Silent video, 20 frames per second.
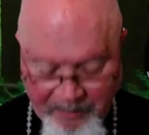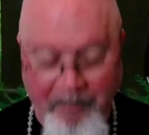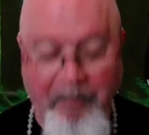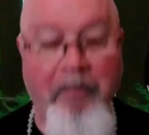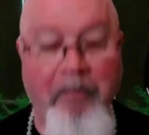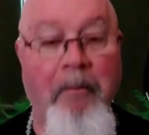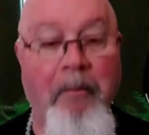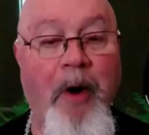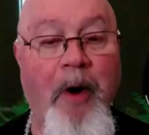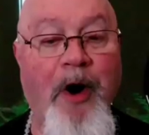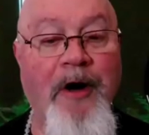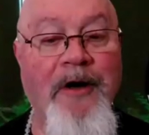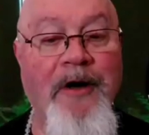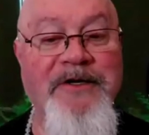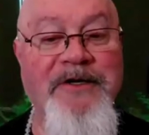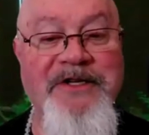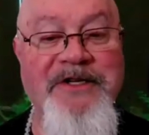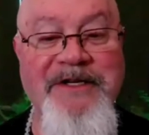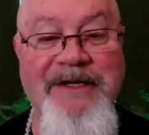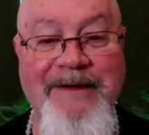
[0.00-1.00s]

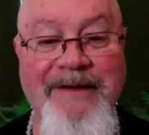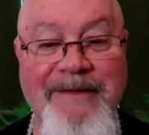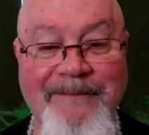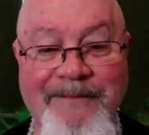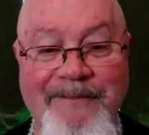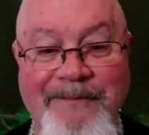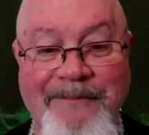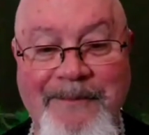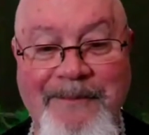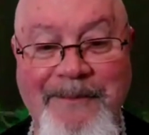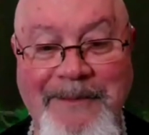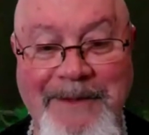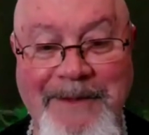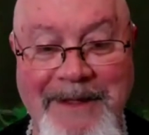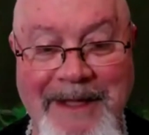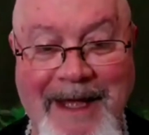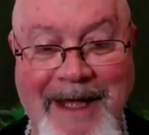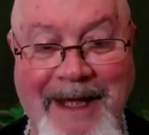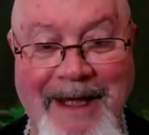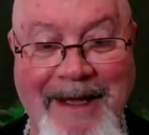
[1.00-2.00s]
March
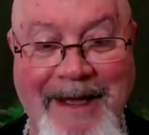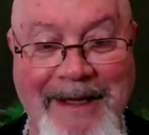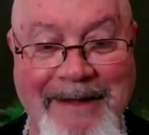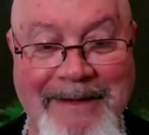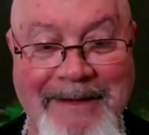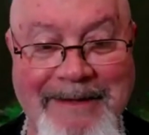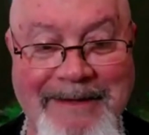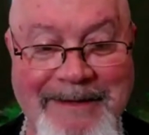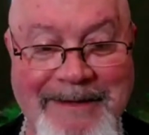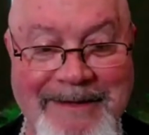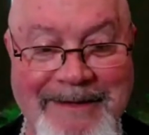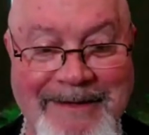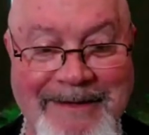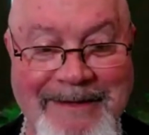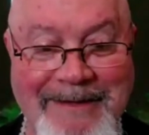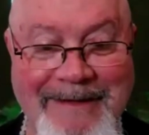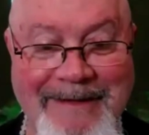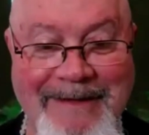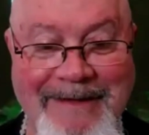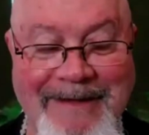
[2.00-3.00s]
9th,
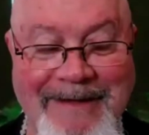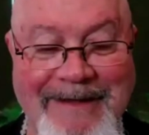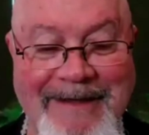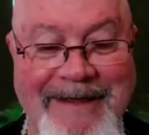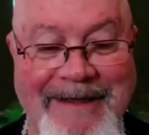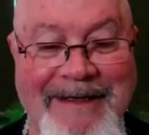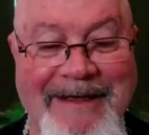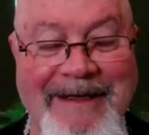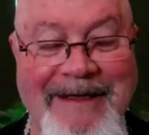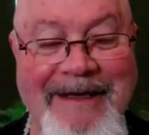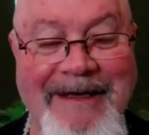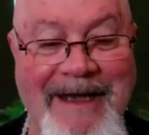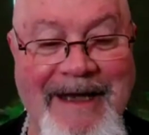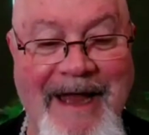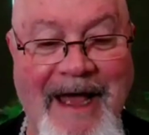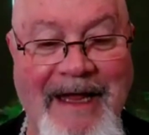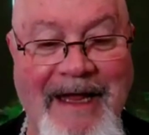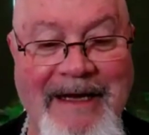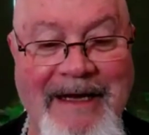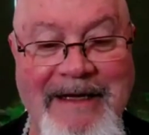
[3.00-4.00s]

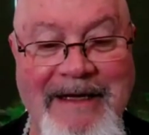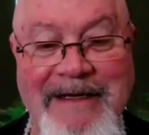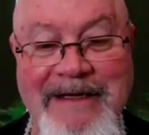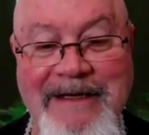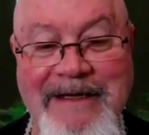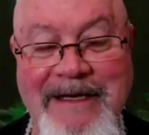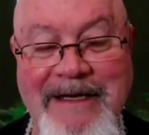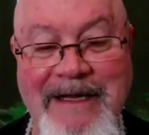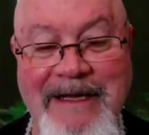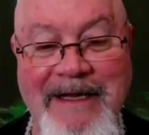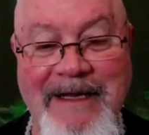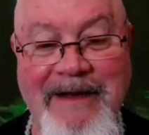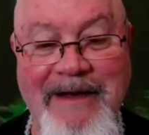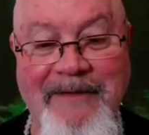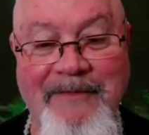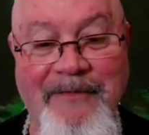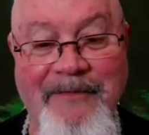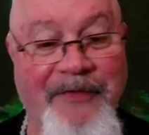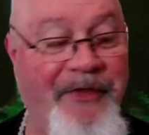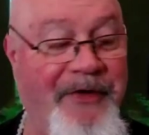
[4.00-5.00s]

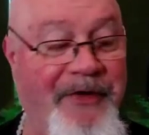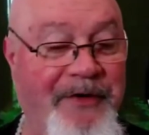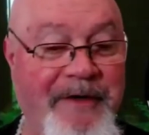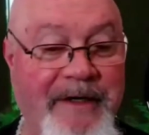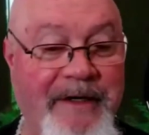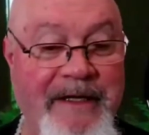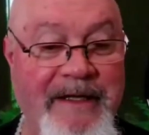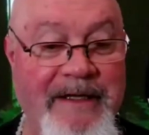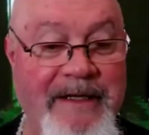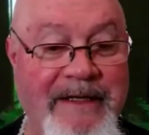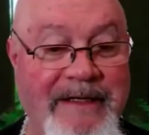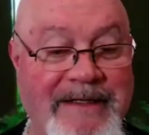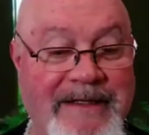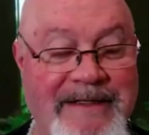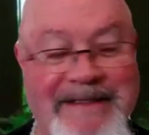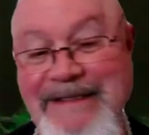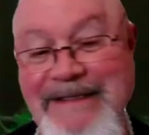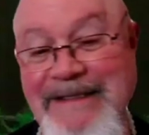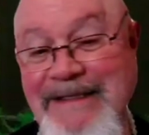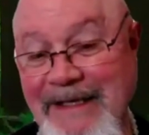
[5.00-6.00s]

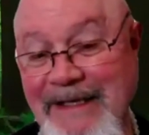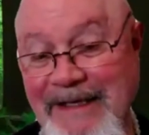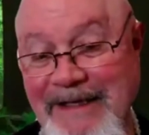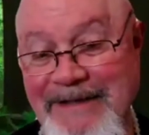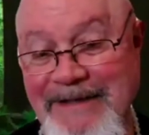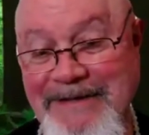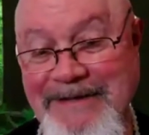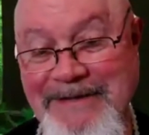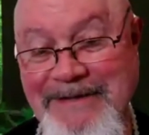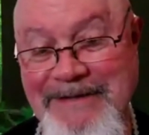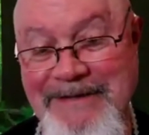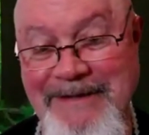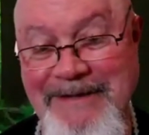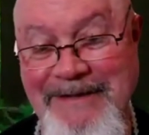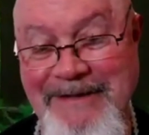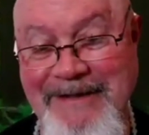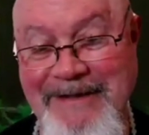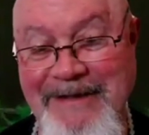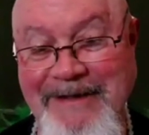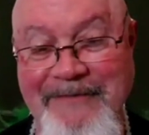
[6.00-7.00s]
1936.
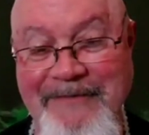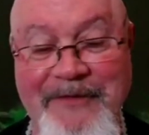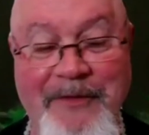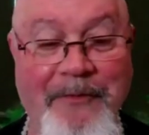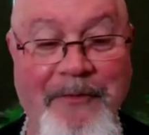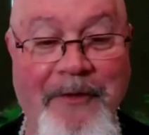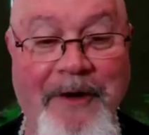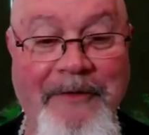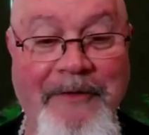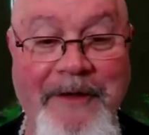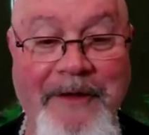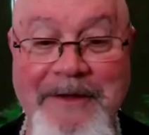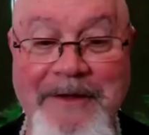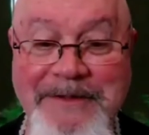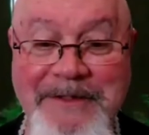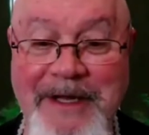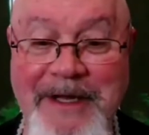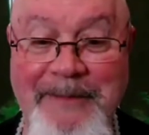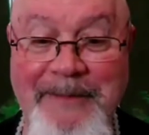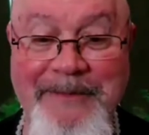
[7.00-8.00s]
If you run those
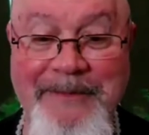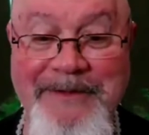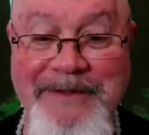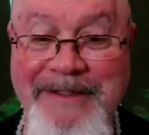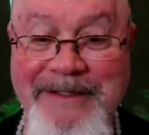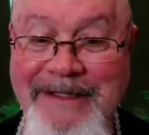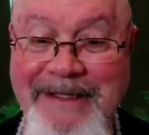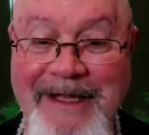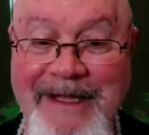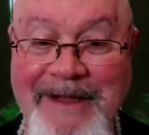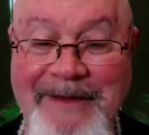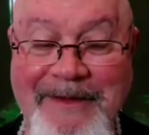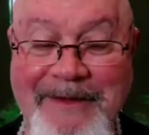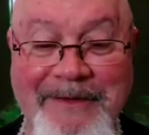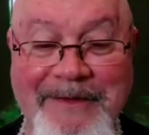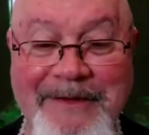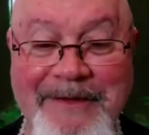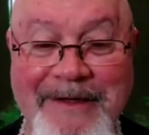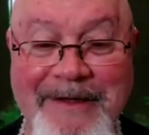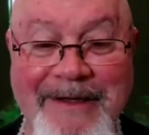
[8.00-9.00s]
numbers
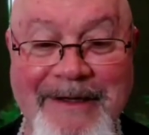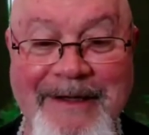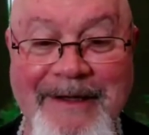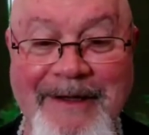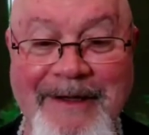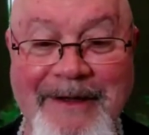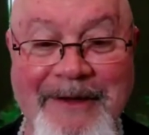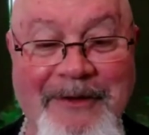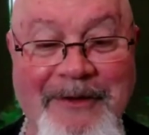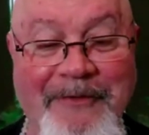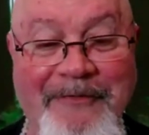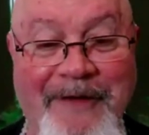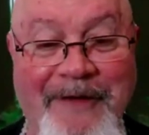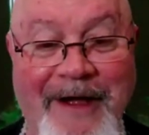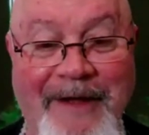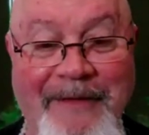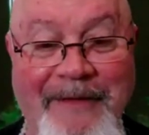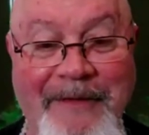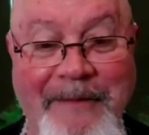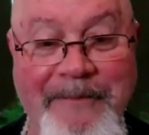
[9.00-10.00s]
together, you'll
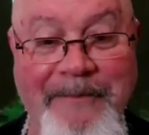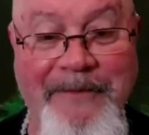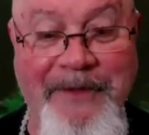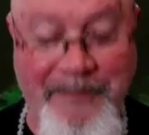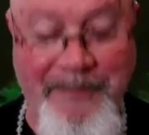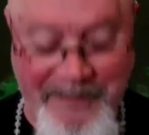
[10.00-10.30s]
find them to